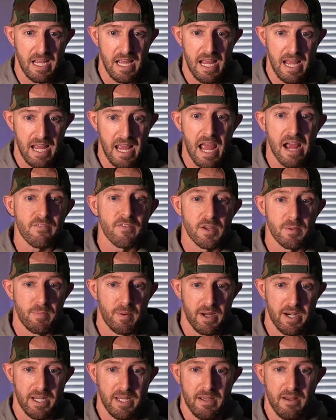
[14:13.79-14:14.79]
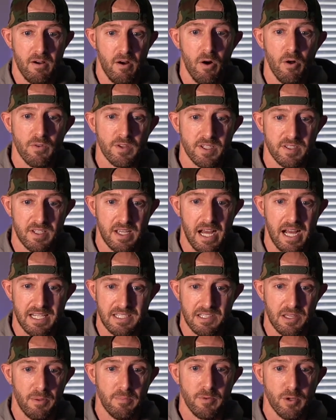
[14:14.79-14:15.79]
everybody, all these
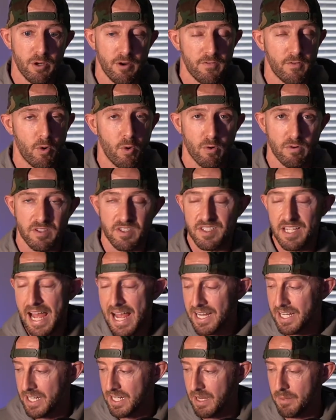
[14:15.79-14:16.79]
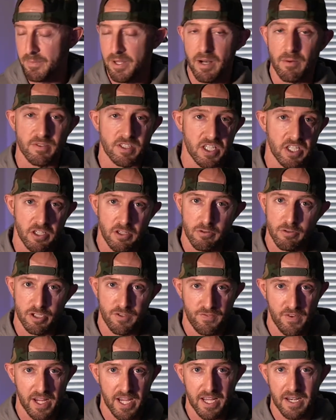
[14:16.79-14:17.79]
guys. Lemieux, of course, Sakic. I mean, I was a huge
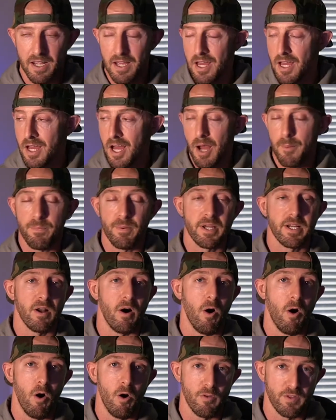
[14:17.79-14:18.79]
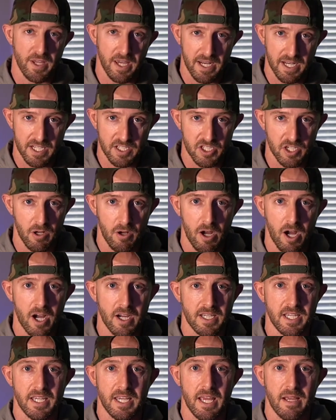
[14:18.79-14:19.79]
fan. I played all the NHL
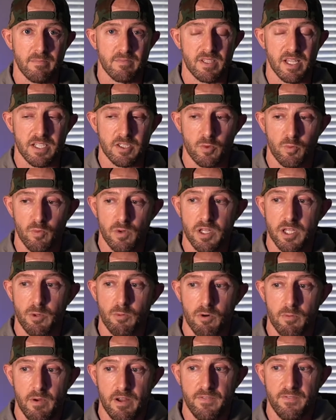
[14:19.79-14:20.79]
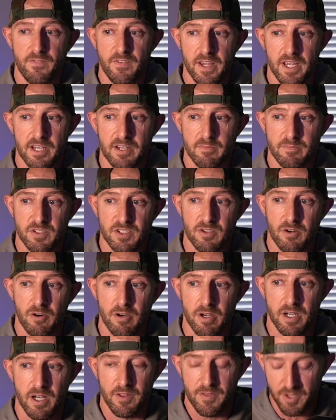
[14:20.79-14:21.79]
hockey games. That's really where my fandom
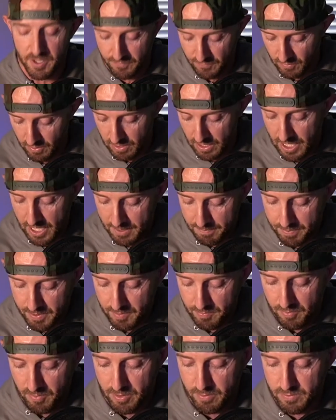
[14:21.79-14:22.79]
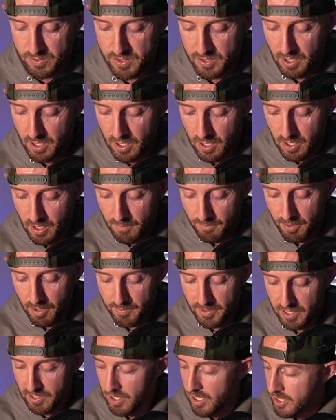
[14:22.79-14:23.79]
started. And I think for a lot of people, there was
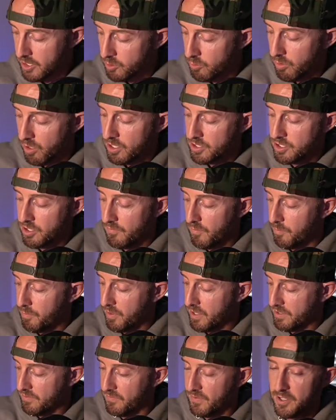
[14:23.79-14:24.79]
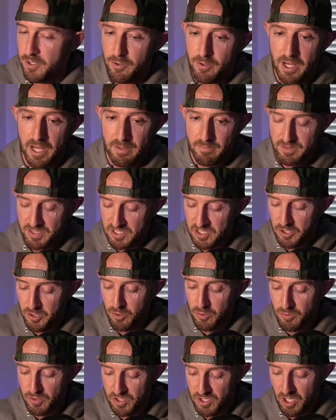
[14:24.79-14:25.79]
probably a lot of crossover playing video games
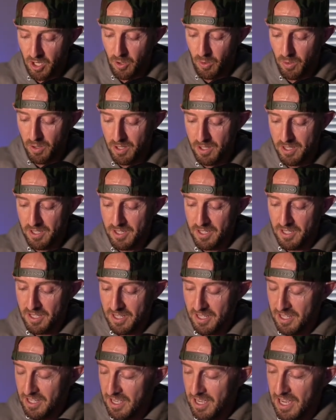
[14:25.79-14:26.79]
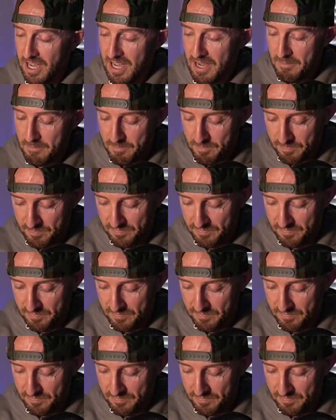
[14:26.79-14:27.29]
too. So I'm